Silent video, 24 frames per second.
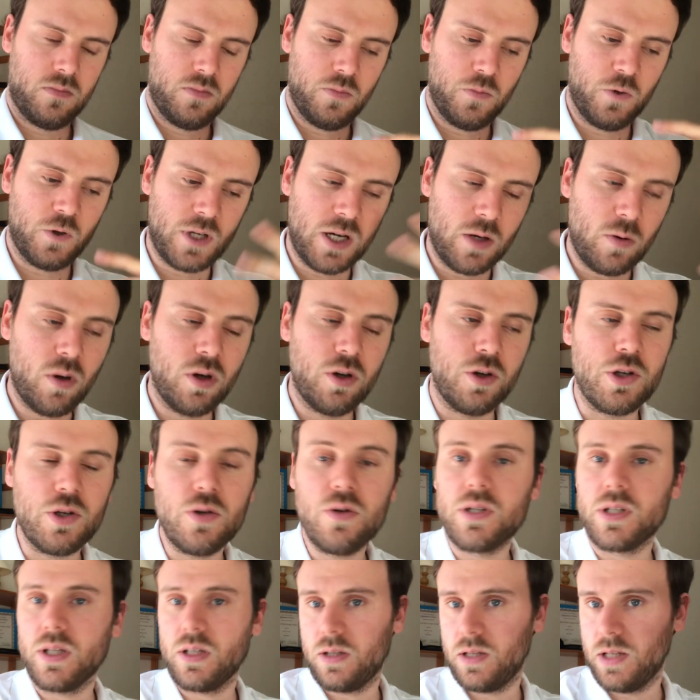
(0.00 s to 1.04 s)
but I want to
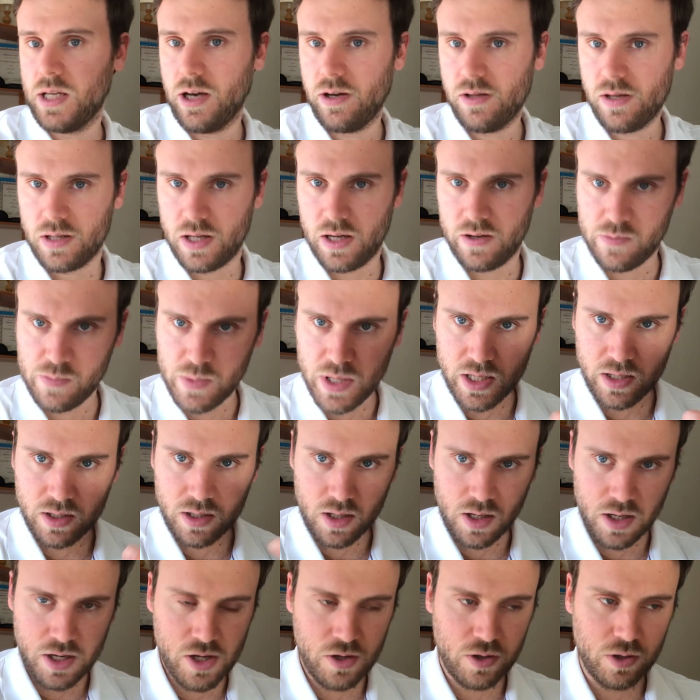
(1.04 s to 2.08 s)
use it now that I've made it
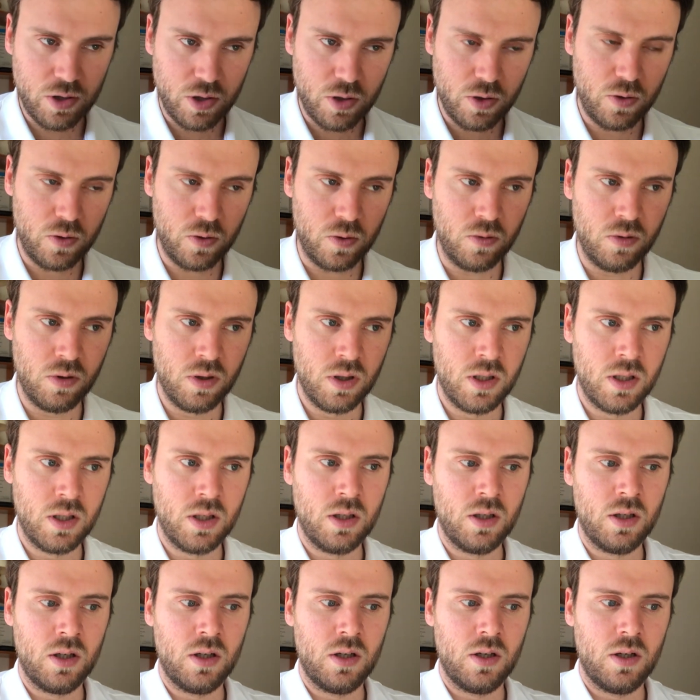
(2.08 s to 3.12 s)
clear to you
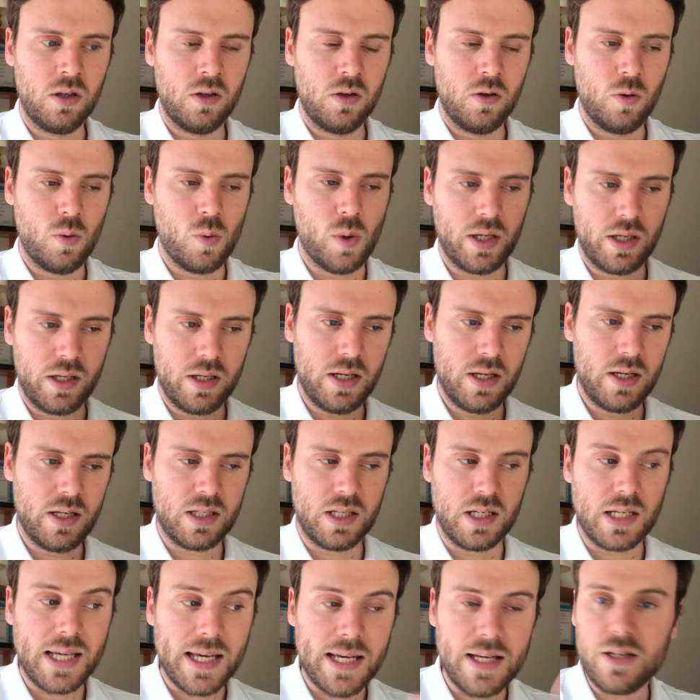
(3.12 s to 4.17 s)
what it is
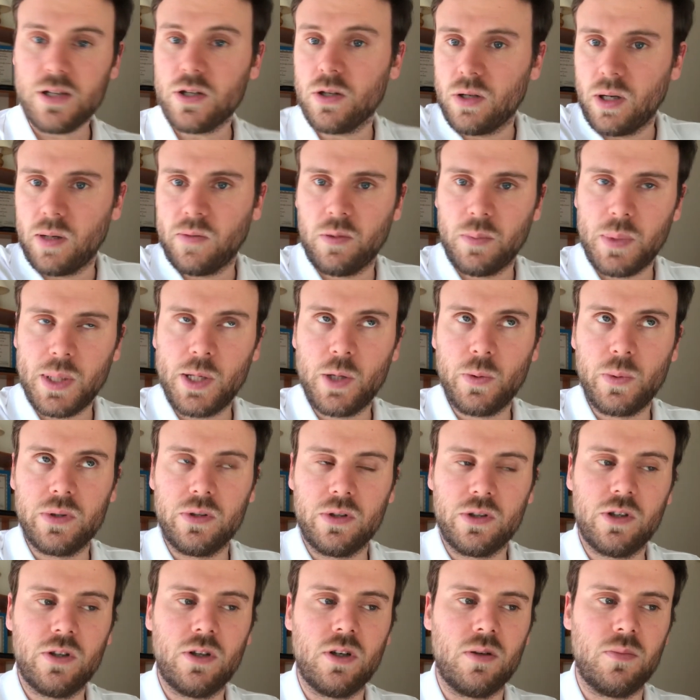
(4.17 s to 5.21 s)
in case you're not familiar with
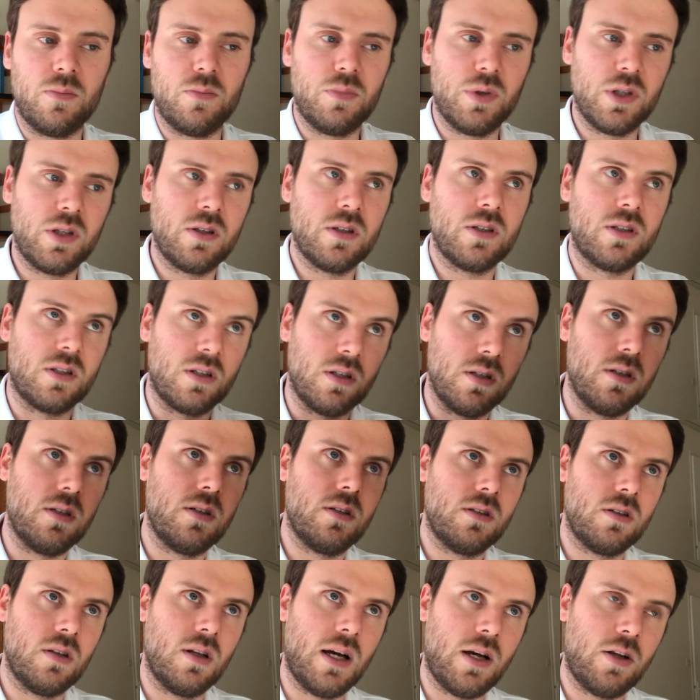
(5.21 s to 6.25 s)
the term, because
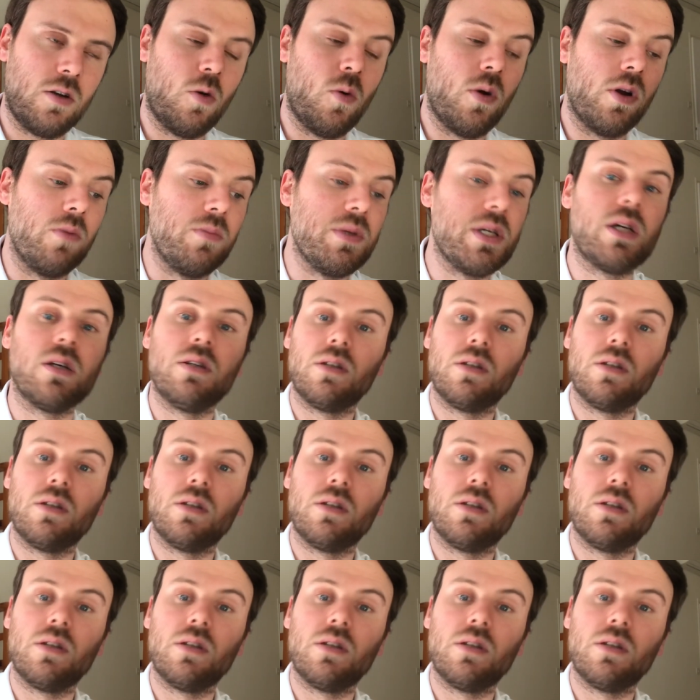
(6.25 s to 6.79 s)
I don't want to be